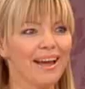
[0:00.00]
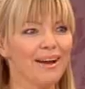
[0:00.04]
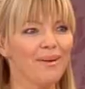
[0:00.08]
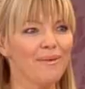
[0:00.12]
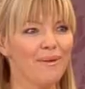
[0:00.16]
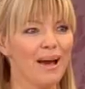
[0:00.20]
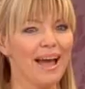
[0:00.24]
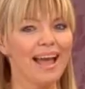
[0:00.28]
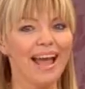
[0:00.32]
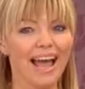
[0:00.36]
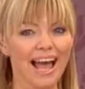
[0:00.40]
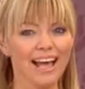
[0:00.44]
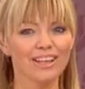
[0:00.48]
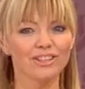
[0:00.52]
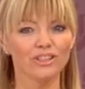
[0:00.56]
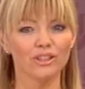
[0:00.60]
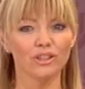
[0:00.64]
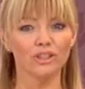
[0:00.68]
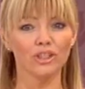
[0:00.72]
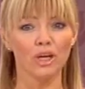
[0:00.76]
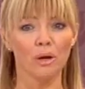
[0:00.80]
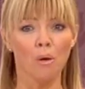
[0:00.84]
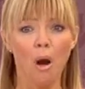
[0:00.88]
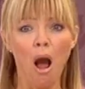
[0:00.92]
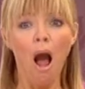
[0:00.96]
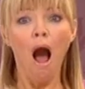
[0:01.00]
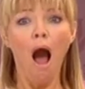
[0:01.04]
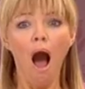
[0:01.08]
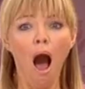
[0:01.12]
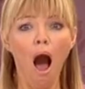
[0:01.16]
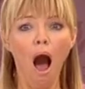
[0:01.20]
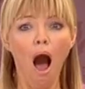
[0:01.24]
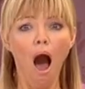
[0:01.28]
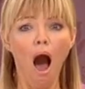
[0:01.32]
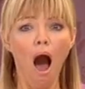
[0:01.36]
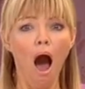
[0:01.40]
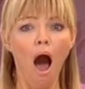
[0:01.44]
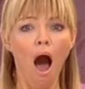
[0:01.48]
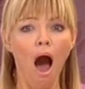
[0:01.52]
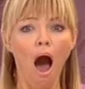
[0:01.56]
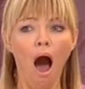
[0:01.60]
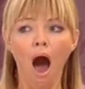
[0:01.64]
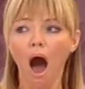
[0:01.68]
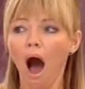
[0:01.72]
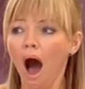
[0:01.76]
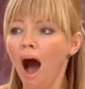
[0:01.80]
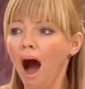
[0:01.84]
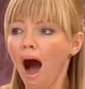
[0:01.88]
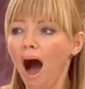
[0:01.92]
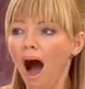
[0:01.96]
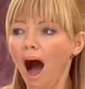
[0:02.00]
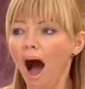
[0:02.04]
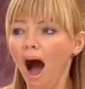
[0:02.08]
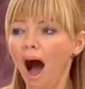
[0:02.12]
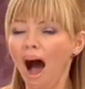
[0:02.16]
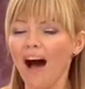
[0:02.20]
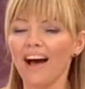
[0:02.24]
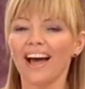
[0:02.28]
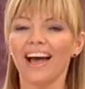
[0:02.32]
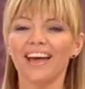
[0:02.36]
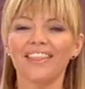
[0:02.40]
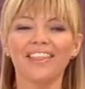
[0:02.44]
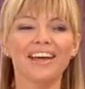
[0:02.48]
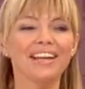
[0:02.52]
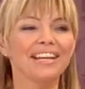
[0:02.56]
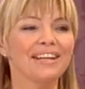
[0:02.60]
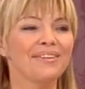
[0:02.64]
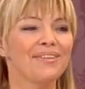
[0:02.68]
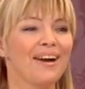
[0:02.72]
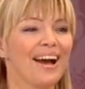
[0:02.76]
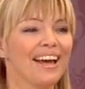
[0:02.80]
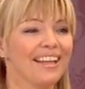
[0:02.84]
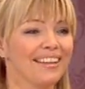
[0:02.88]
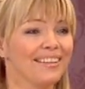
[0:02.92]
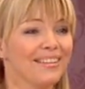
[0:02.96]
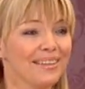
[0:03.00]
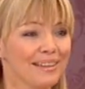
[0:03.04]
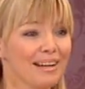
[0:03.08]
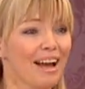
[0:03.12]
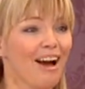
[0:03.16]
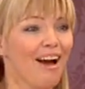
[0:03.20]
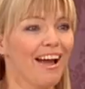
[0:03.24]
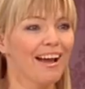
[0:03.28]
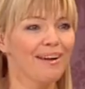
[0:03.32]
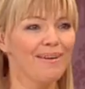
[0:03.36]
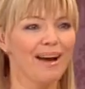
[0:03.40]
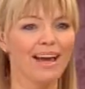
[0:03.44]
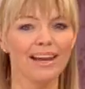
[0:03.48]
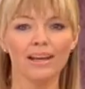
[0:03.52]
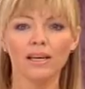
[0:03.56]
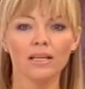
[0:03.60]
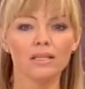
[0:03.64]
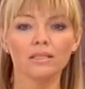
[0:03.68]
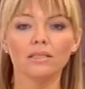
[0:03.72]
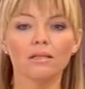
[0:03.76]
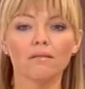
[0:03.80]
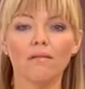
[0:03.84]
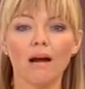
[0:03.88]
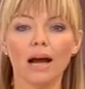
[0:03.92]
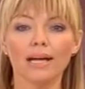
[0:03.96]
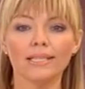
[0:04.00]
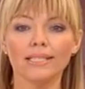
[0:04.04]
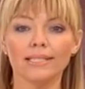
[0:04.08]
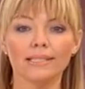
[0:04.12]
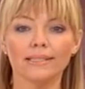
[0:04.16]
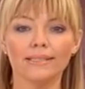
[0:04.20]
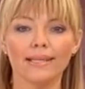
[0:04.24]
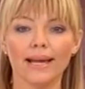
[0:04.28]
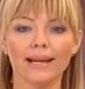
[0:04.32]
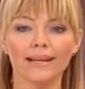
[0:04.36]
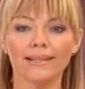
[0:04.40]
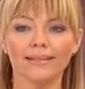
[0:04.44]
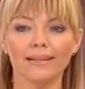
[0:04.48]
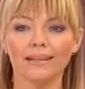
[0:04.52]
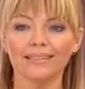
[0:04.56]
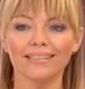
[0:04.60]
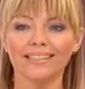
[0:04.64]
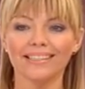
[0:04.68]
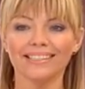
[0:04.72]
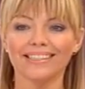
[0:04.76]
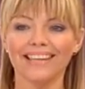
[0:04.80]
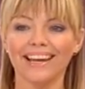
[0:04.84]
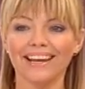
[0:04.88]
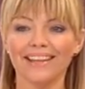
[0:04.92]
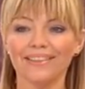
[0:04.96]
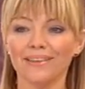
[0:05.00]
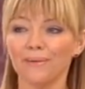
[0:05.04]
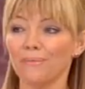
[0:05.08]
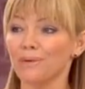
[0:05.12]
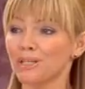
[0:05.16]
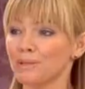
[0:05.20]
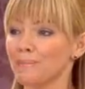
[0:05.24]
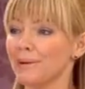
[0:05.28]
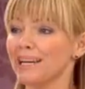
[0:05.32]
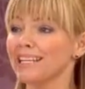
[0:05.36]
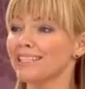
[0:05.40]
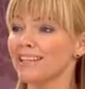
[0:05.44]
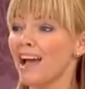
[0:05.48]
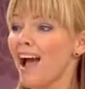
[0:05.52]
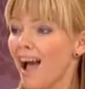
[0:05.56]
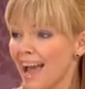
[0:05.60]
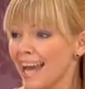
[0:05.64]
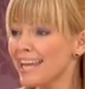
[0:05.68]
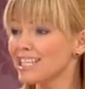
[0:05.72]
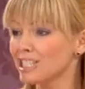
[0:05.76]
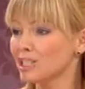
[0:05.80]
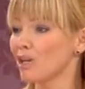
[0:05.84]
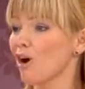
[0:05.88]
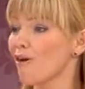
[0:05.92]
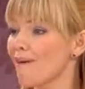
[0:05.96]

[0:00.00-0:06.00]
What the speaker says: away, as you do, oh! And then the guy went, so I didn't see anything, which means he saw